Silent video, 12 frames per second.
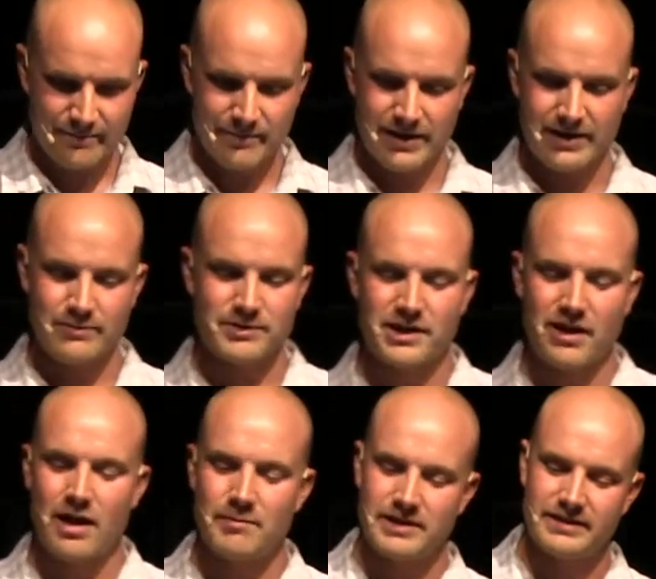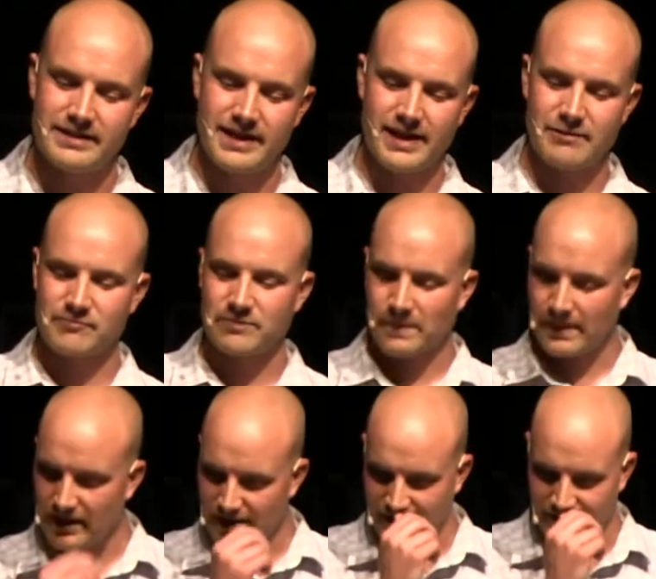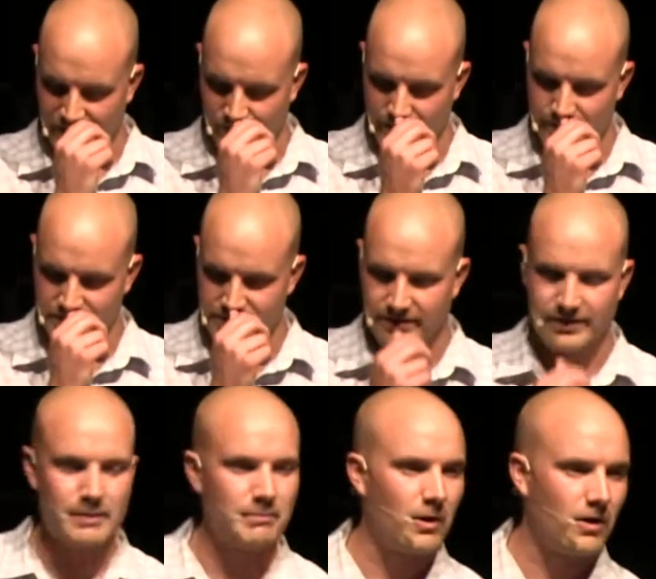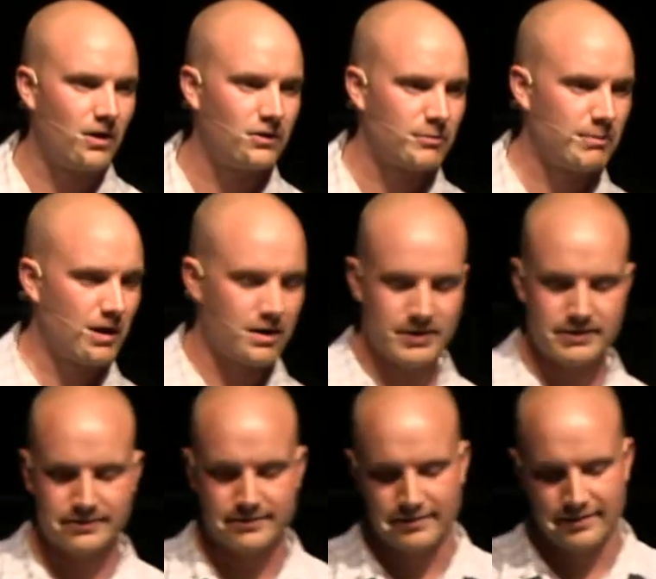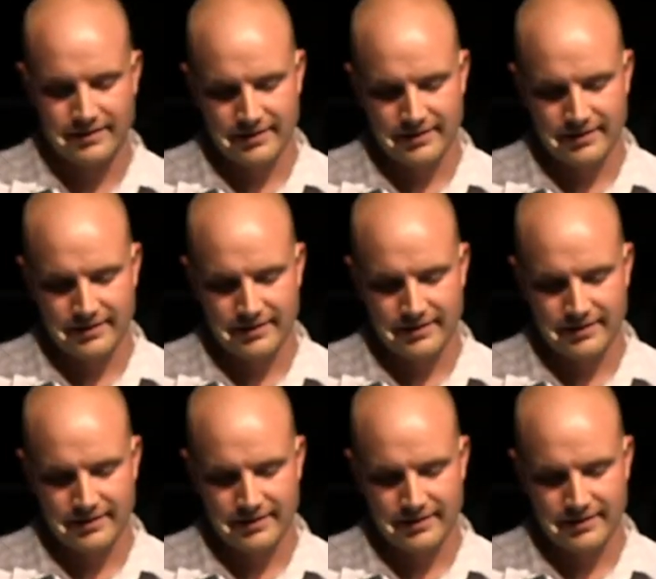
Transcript: but it was common in the day that when a missionary like Paul or Barnabas